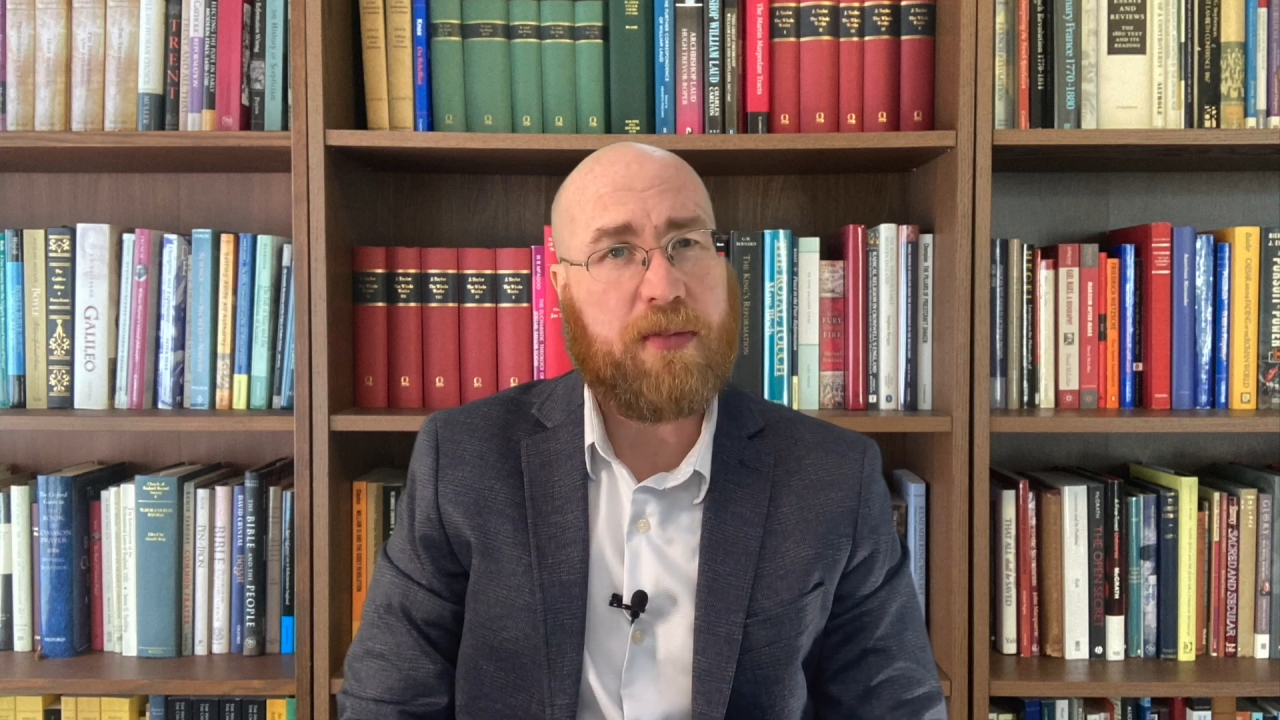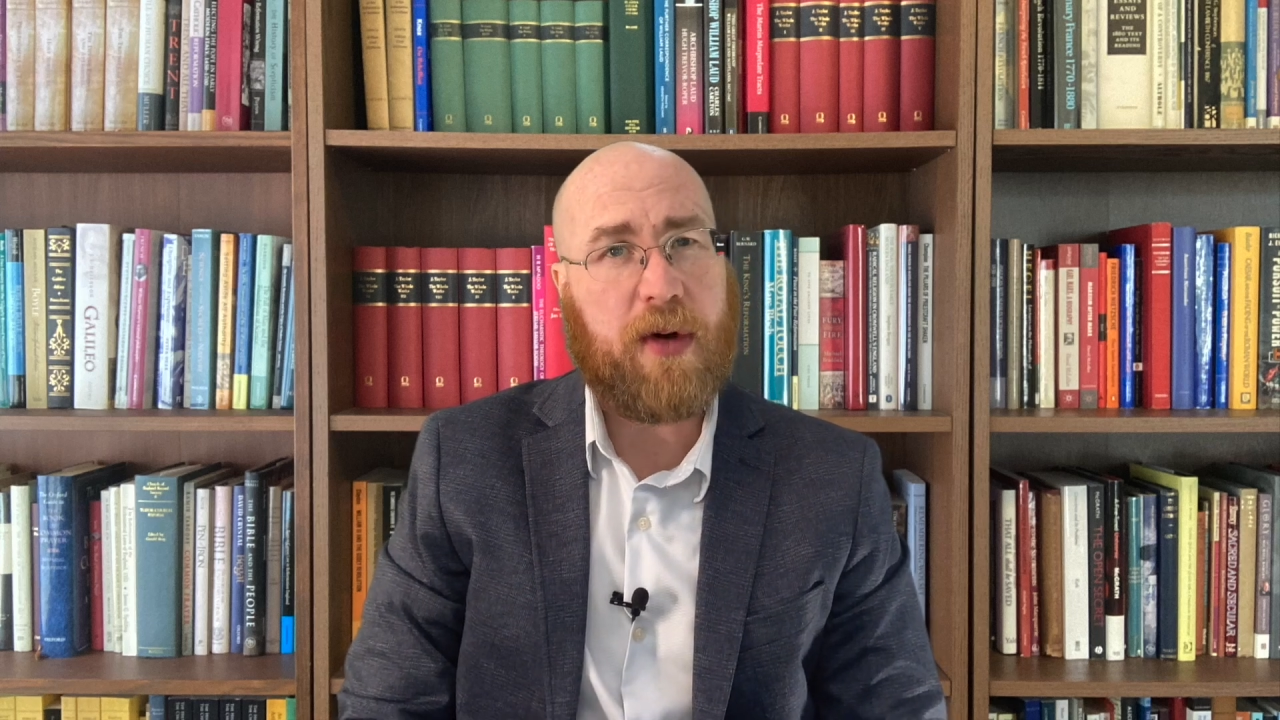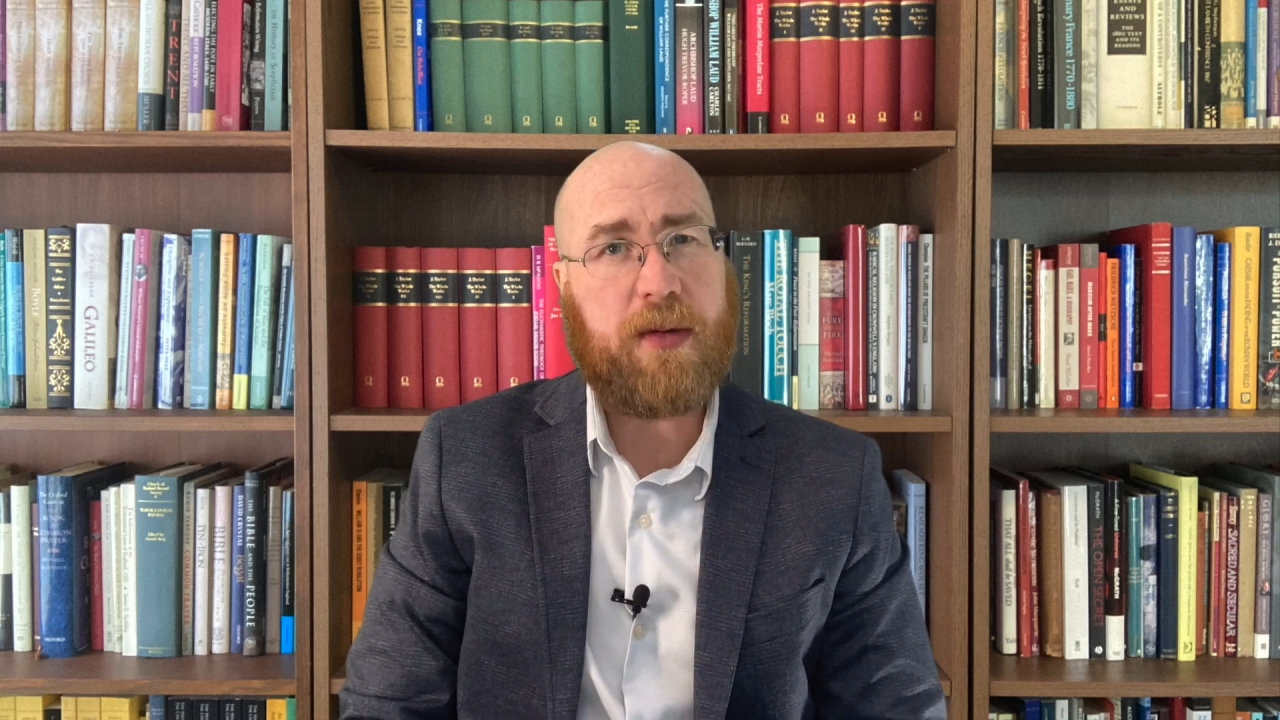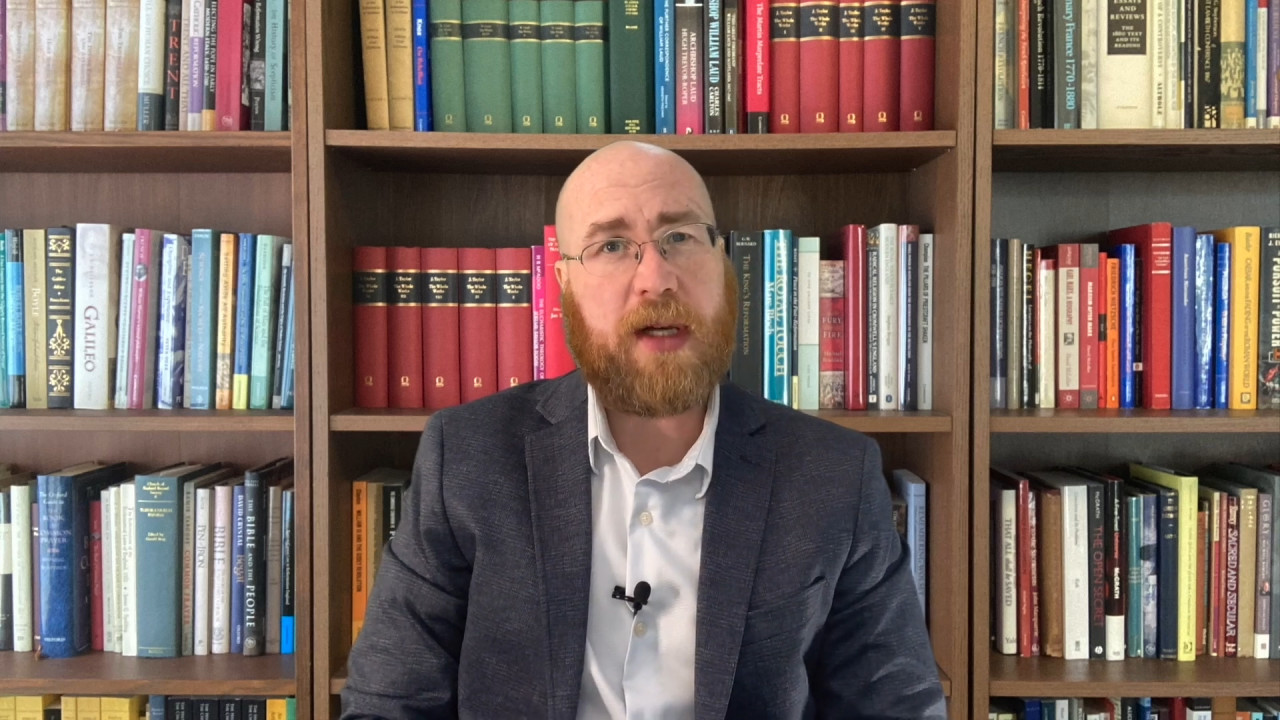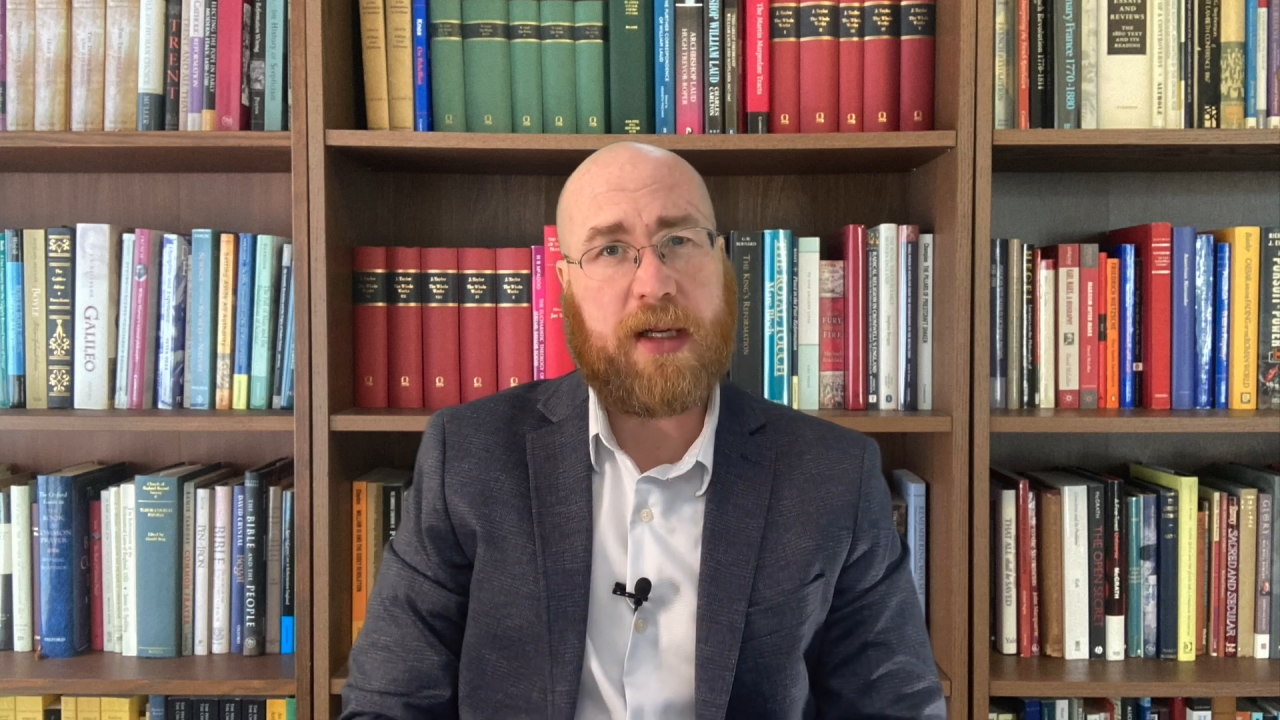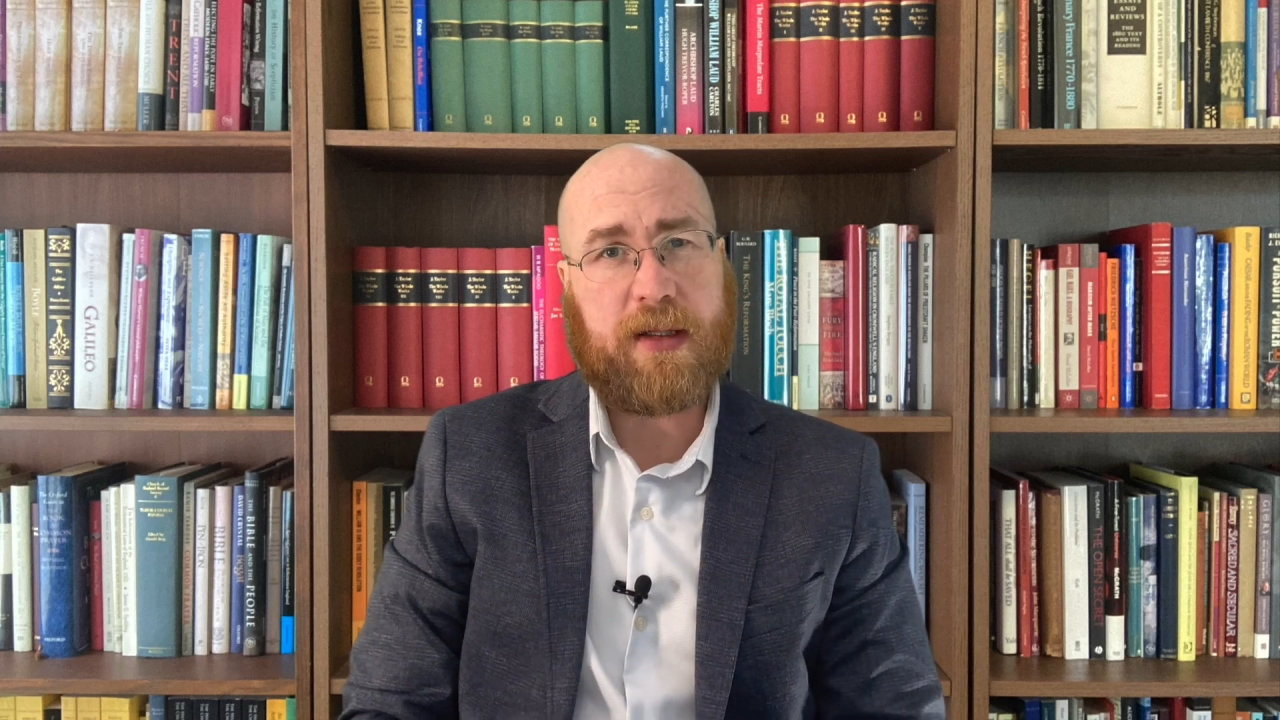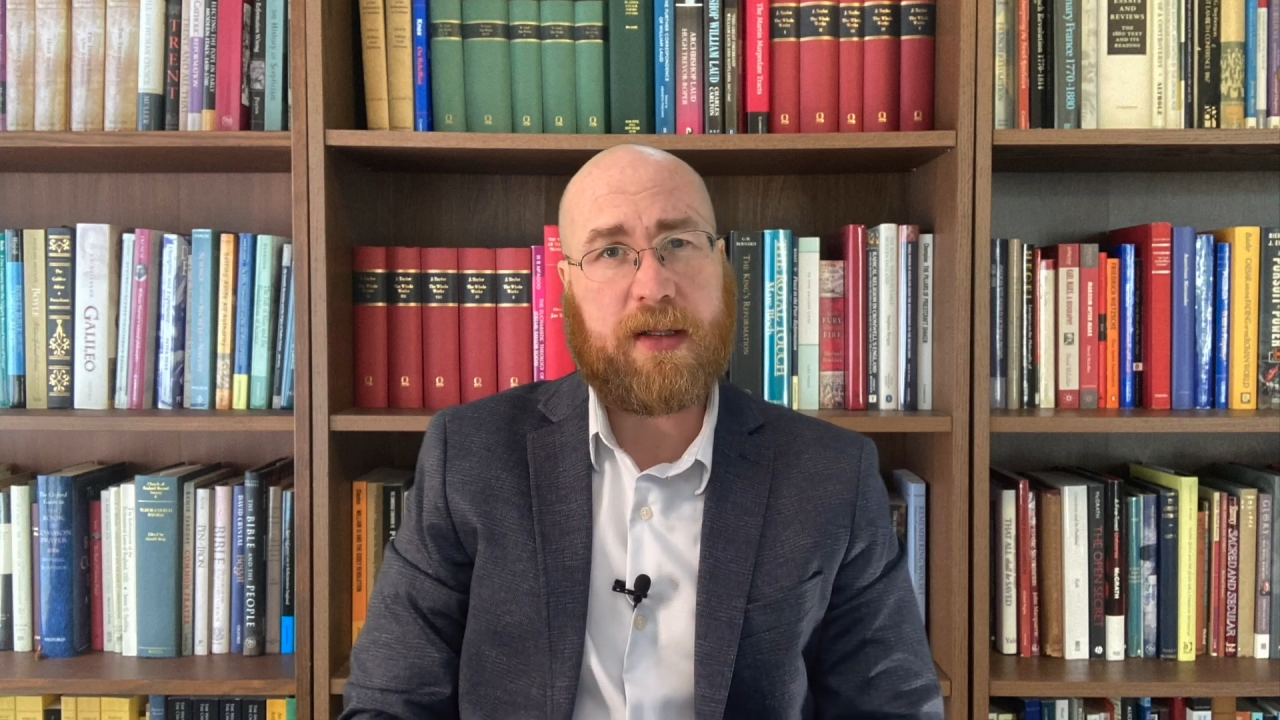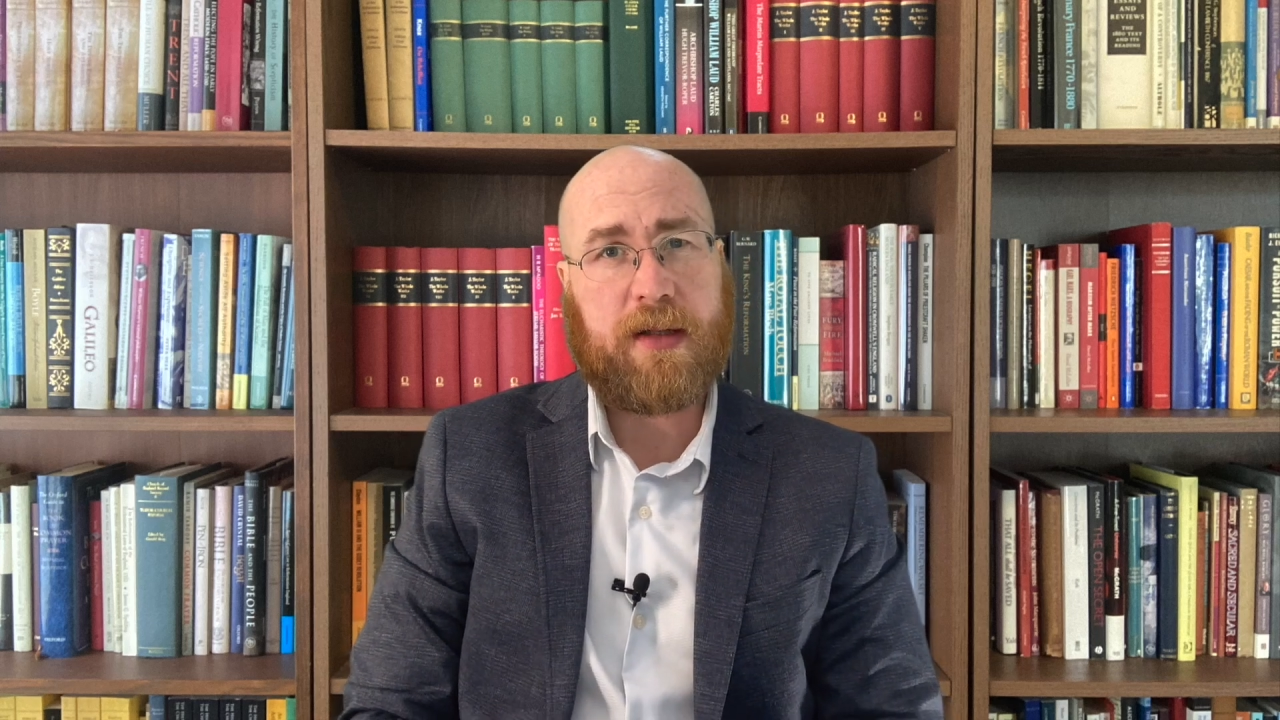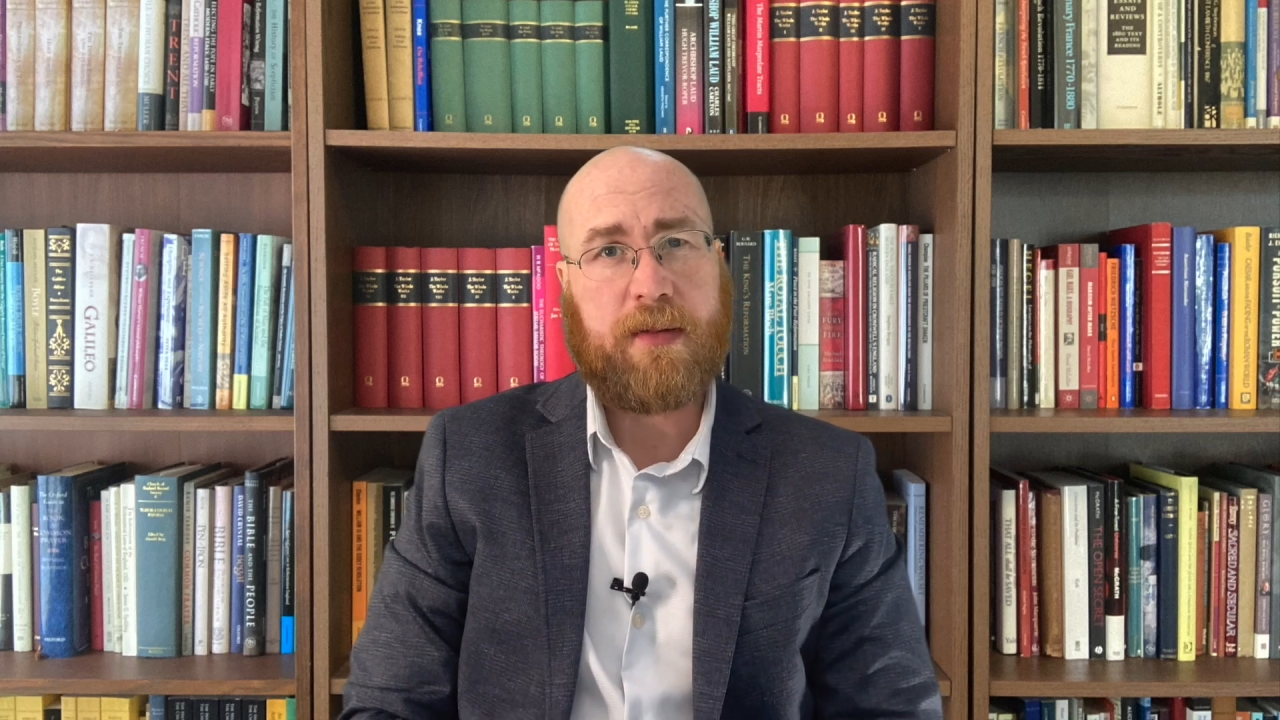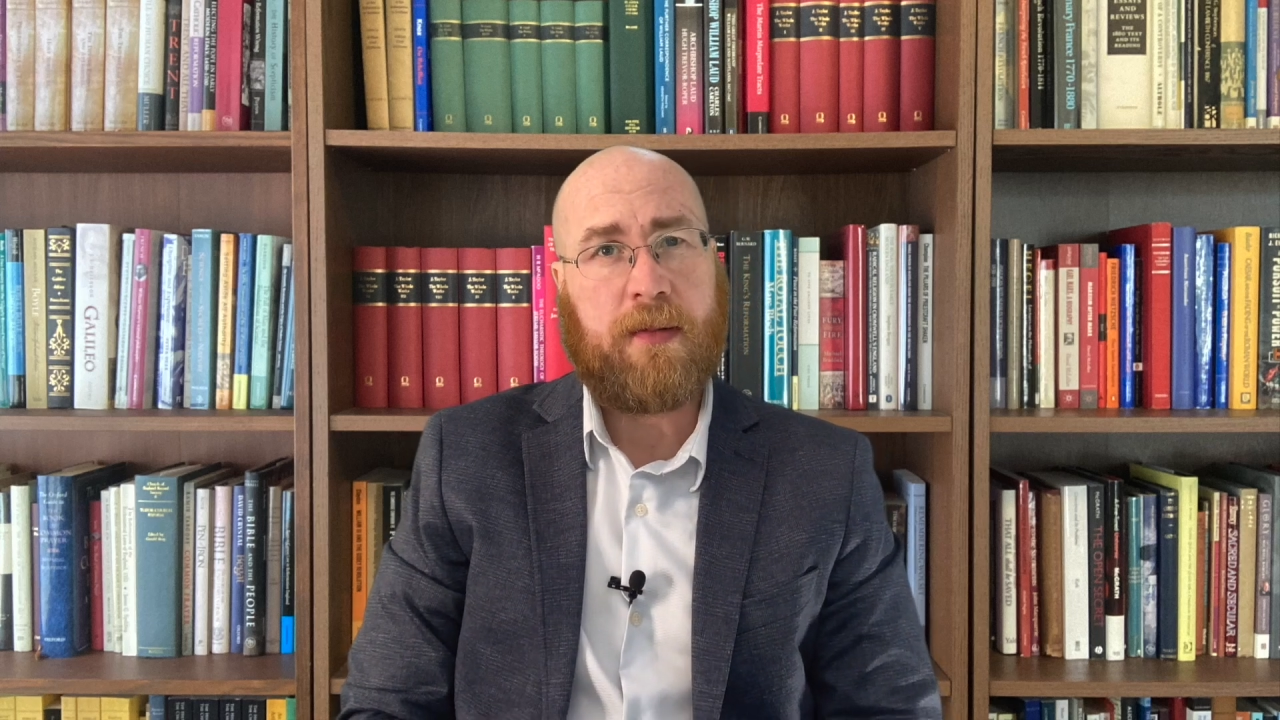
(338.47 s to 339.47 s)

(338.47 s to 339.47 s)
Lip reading: protests.